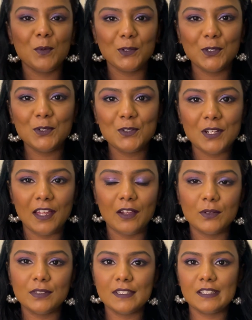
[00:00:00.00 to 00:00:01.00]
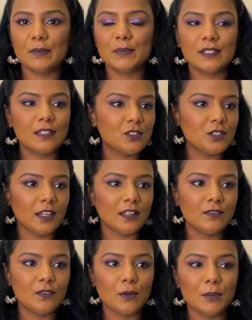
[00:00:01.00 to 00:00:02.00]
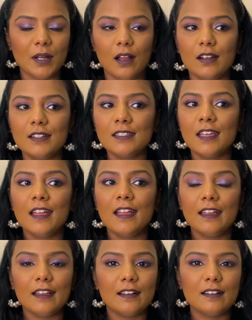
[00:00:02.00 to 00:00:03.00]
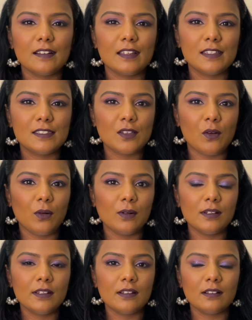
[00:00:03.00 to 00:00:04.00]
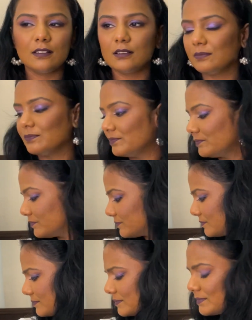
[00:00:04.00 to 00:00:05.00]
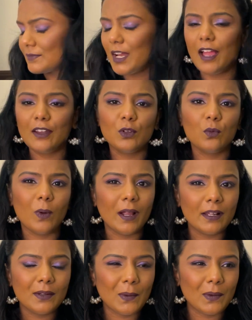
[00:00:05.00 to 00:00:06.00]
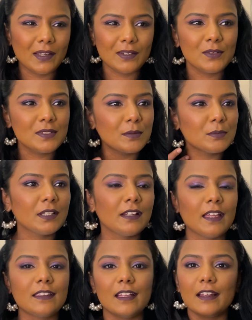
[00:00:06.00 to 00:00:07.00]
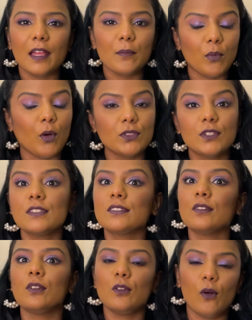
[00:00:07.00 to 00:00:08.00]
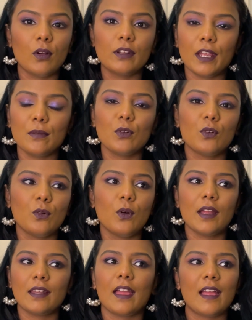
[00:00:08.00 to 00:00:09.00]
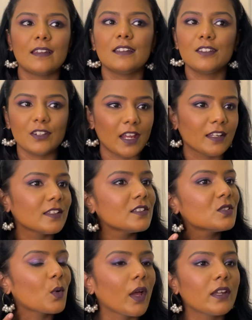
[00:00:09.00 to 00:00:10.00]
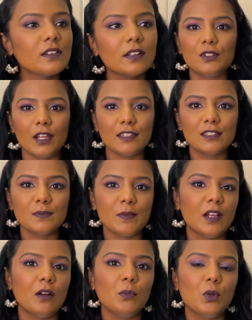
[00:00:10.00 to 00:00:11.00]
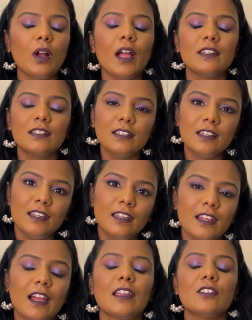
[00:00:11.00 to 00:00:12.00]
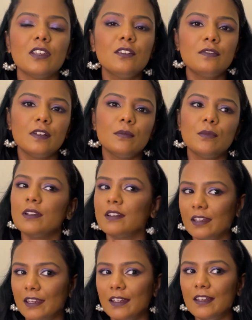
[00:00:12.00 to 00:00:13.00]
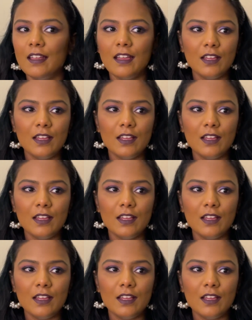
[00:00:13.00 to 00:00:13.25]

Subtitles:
wanted to try out this lipstick shade from NARS. It's called I don't know, Wild Orchid or something like that. I bought this long time ago and I hadn't tried this, so I really tried this makeup look. I did film a reel